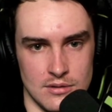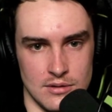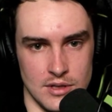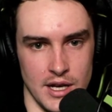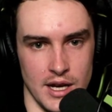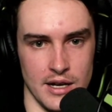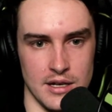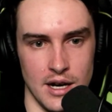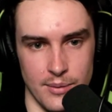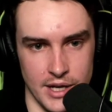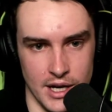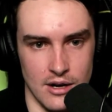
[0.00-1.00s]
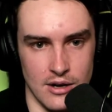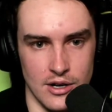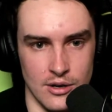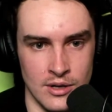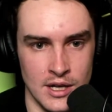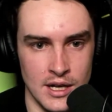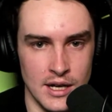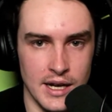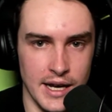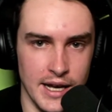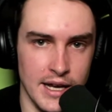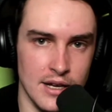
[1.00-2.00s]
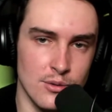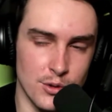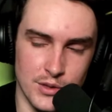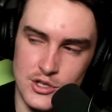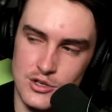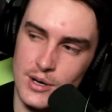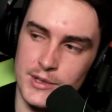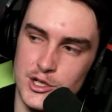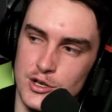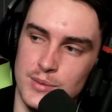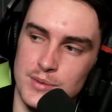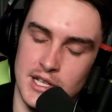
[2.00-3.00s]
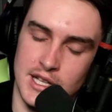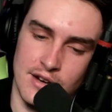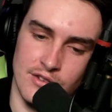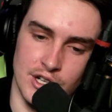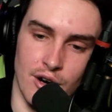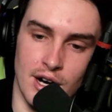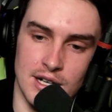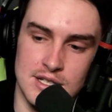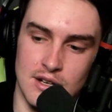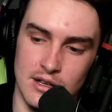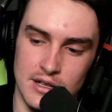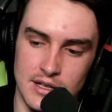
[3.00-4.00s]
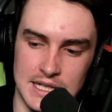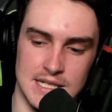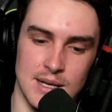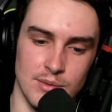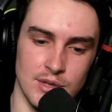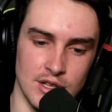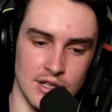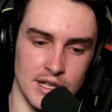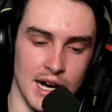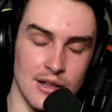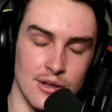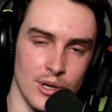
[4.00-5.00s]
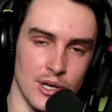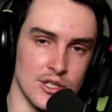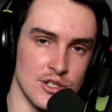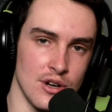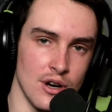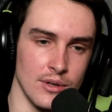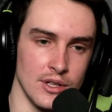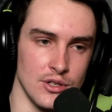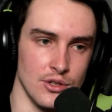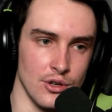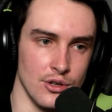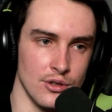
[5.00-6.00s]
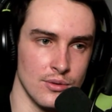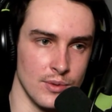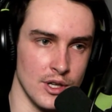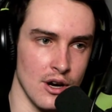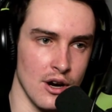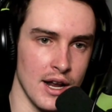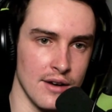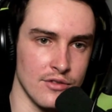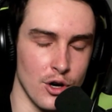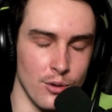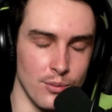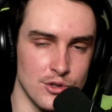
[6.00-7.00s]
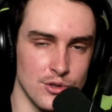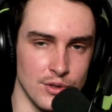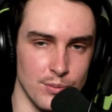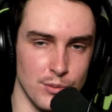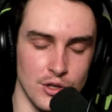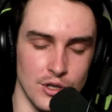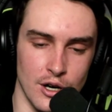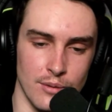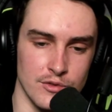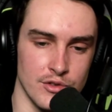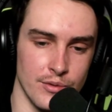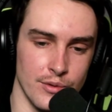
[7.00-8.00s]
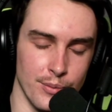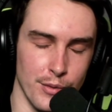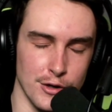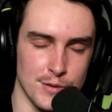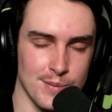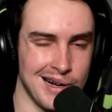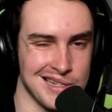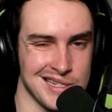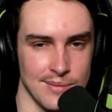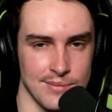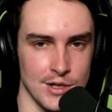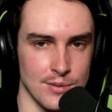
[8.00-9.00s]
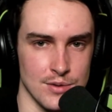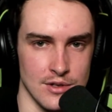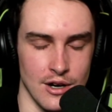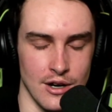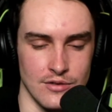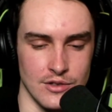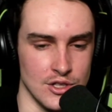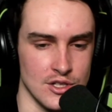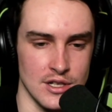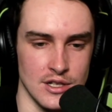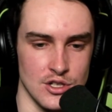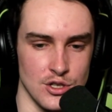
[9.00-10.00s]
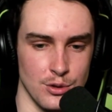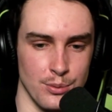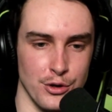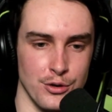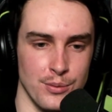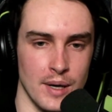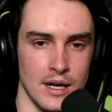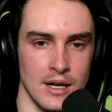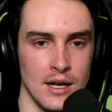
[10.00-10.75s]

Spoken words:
Yeah, Kami RL. He will be streaming scrims nearly every night. So I think that's something that the other regions don't really do. We don't have comms. We mute the comms for the most part. Sometimes we don't if we're just in a chill mood. But